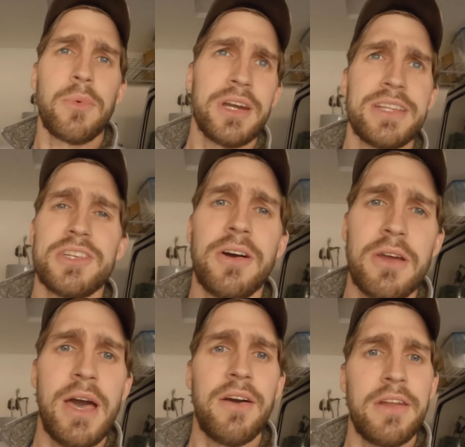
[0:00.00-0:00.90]
I wanted to
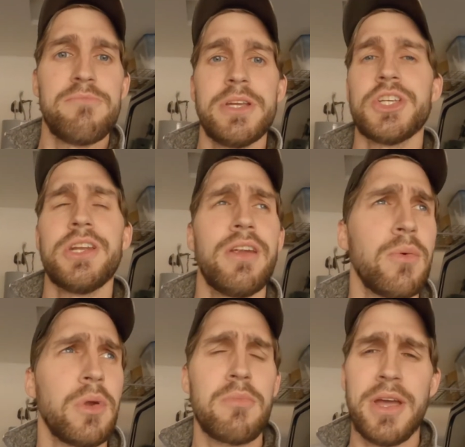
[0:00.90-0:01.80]
talk about, and I've mentioned it
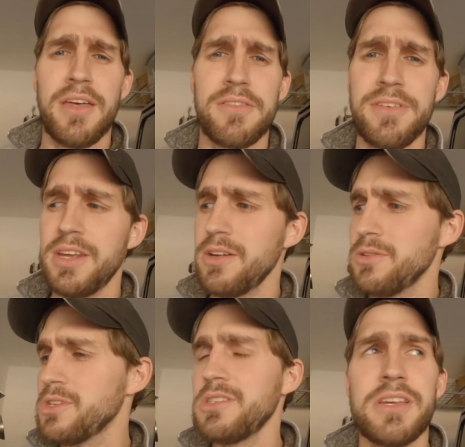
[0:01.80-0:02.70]
on one of my other
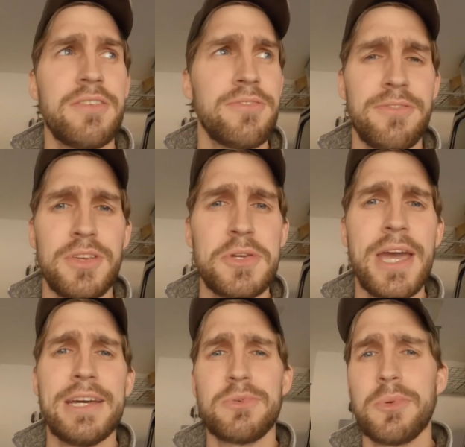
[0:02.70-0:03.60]
videos, is if you
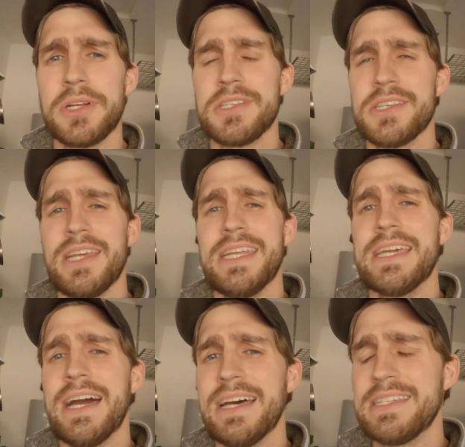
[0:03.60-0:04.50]
guys would want to see any
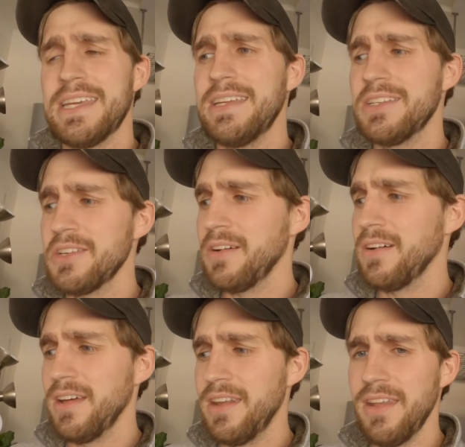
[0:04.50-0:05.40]
content
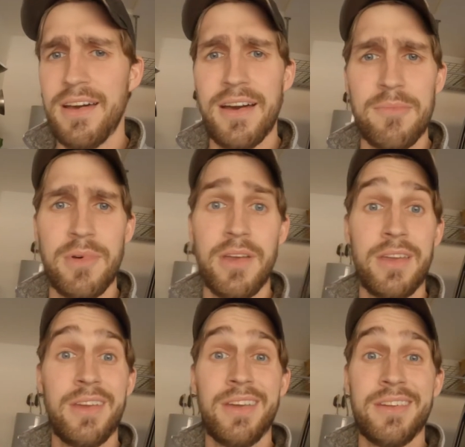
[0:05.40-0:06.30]
on
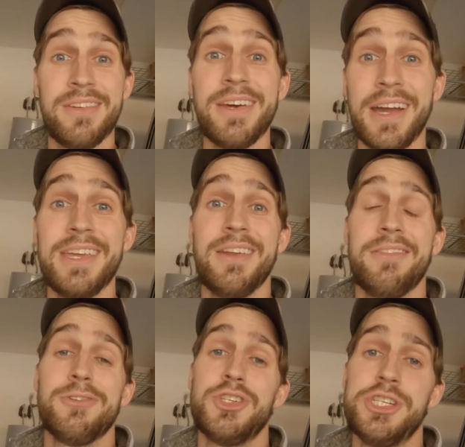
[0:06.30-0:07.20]
ducking
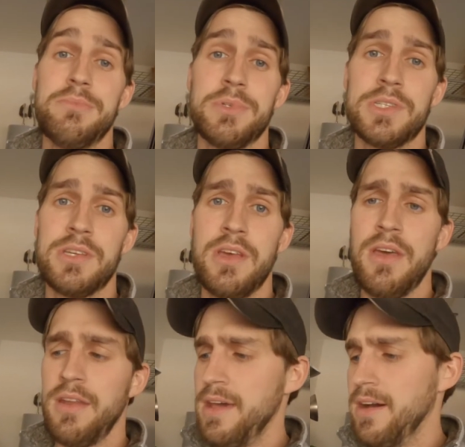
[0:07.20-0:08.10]
other Jeeps.
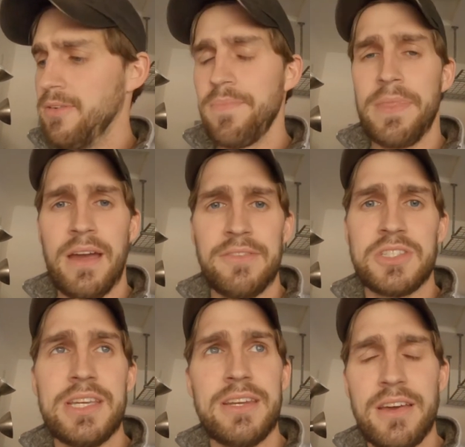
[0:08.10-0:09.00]
Now, I've
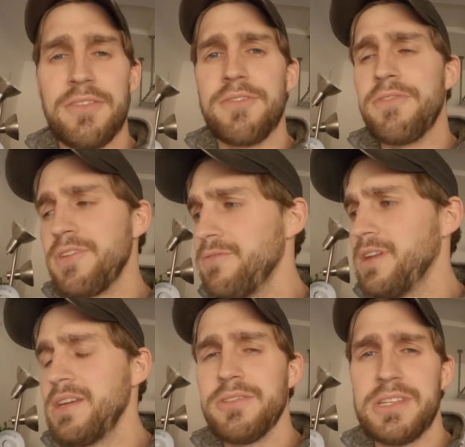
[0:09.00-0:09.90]
seen a few
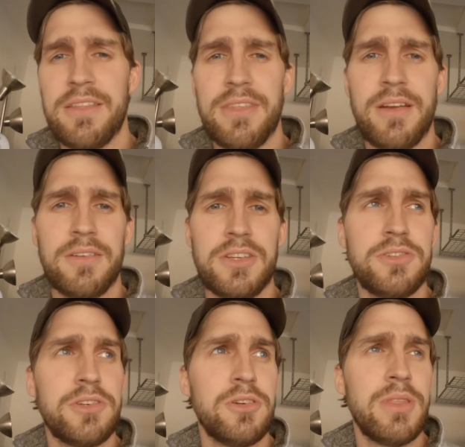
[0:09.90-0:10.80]
videos out there on
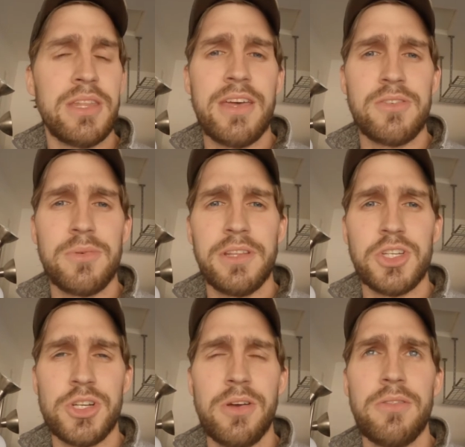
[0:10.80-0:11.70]
YouTube that really
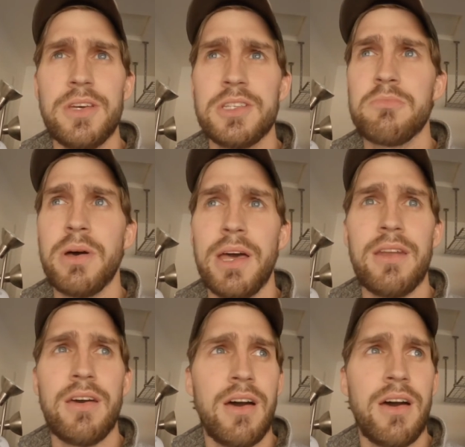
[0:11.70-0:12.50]
show this, but